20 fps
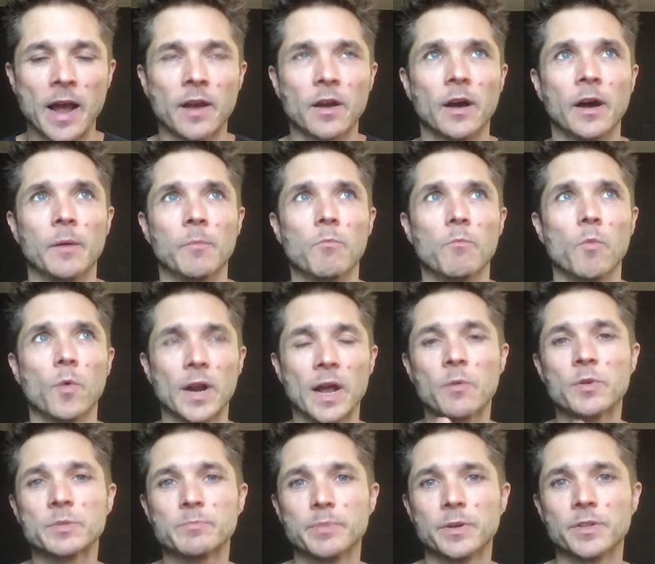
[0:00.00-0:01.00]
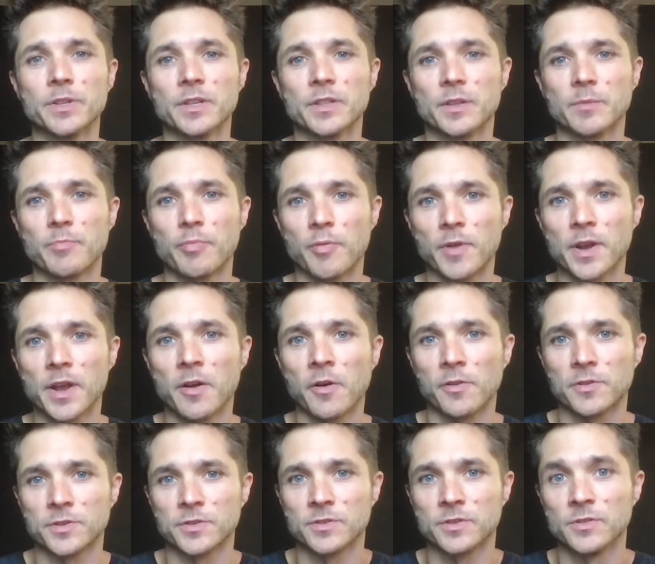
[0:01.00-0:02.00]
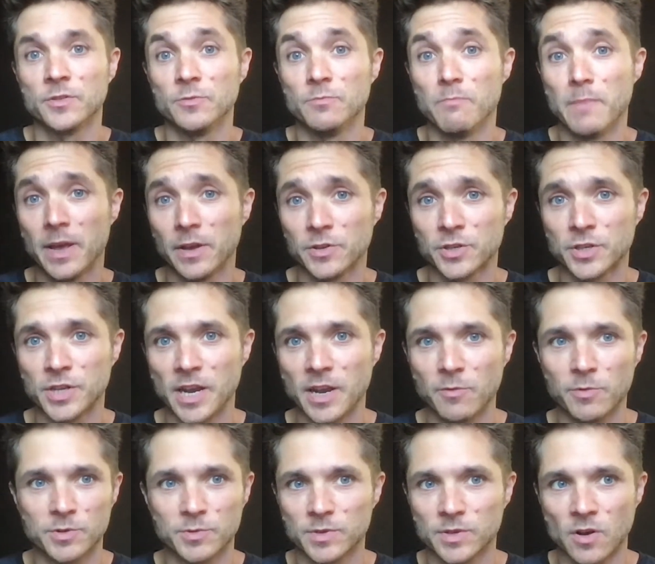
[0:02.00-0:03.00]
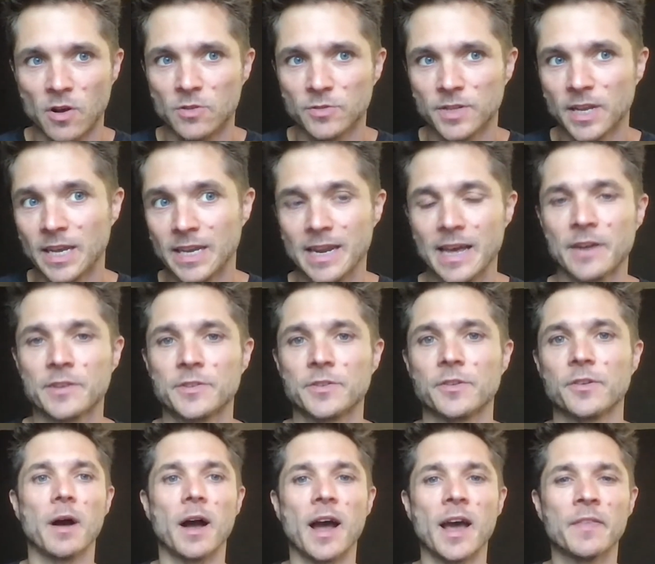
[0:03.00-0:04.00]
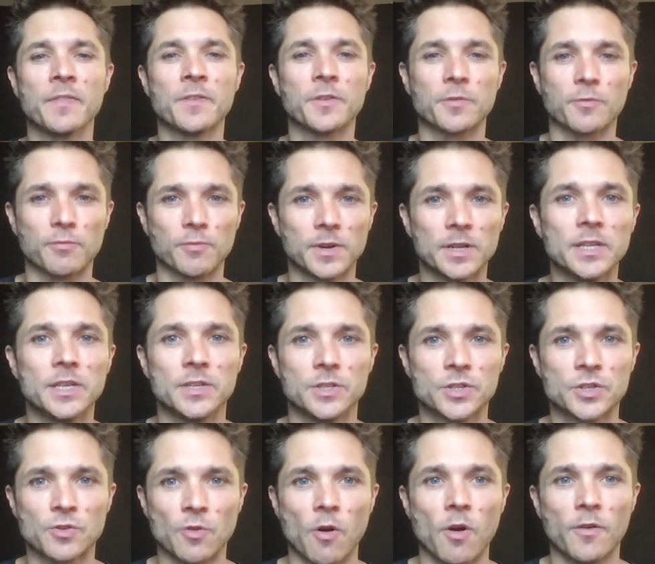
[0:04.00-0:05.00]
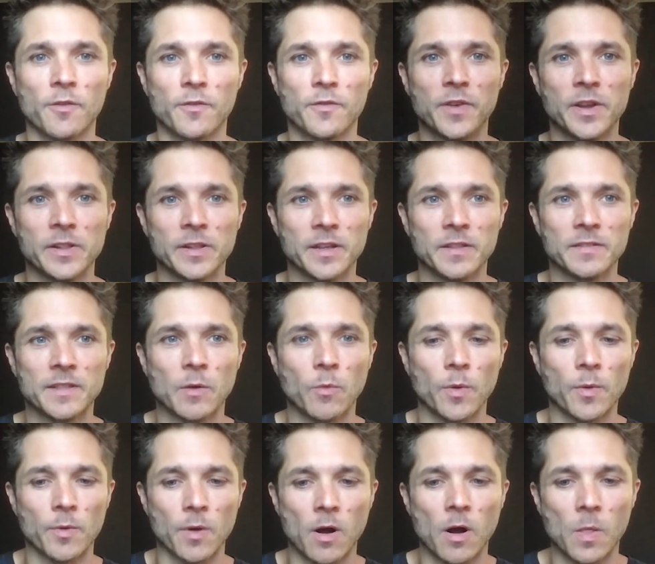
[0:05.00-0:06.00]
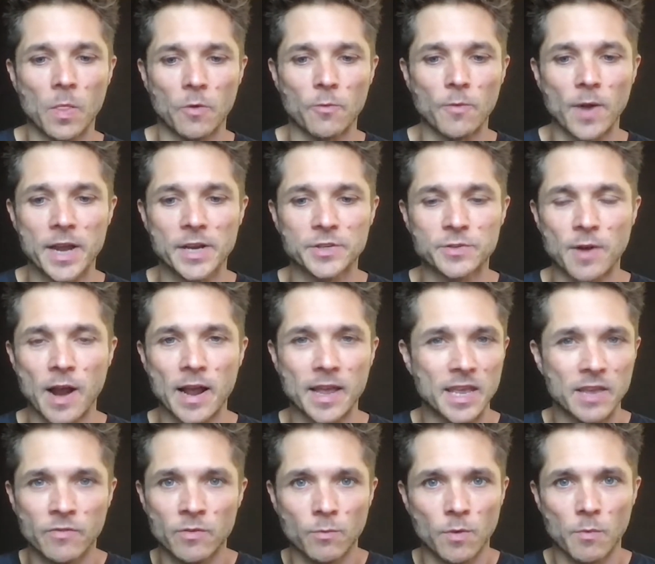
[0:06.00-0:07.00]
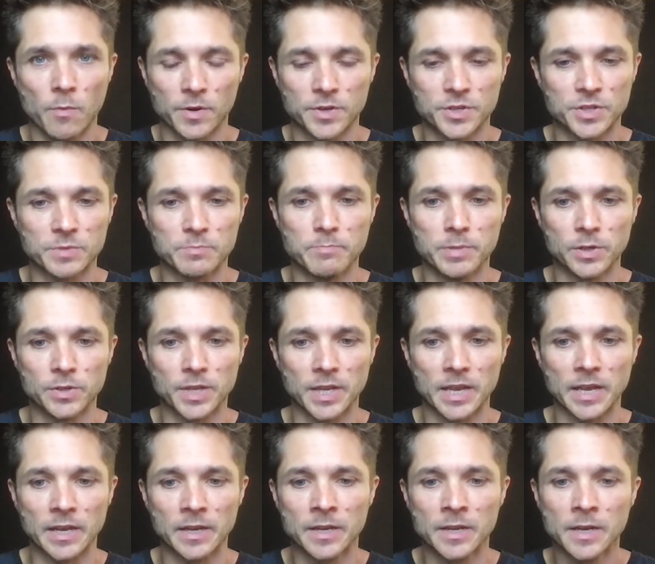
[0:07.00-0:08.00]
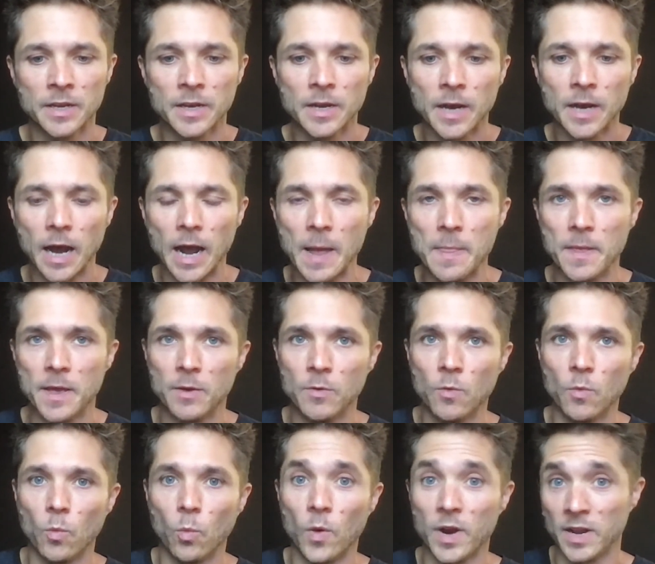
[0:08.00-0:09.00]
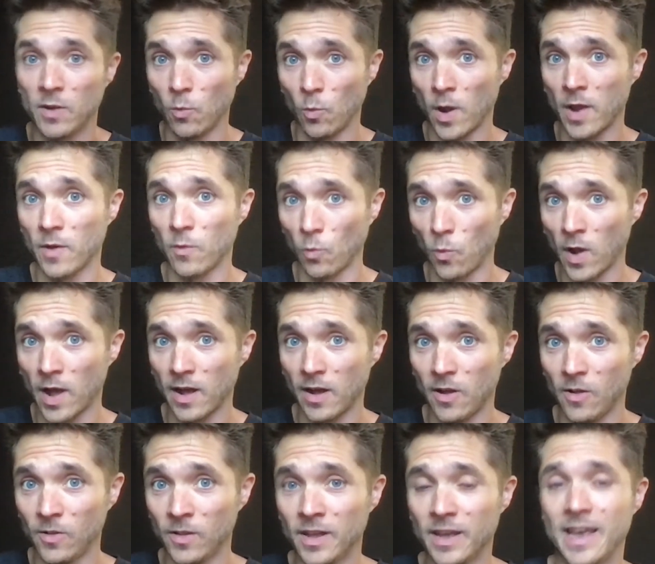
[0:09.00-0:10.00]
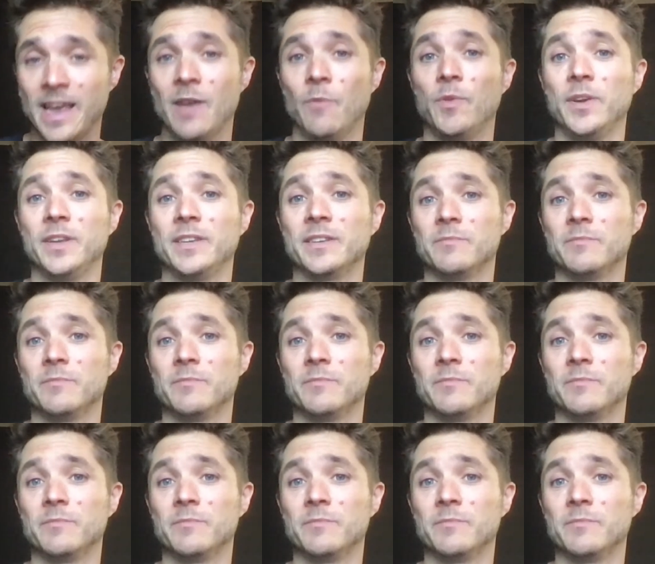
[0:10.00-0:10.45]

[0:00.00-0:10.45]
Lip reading: When I was building the precursor to Mailshake, which was called Connector, I had this really strong feeling that we were on the right track, even when we're just building it. And then when it went well and we did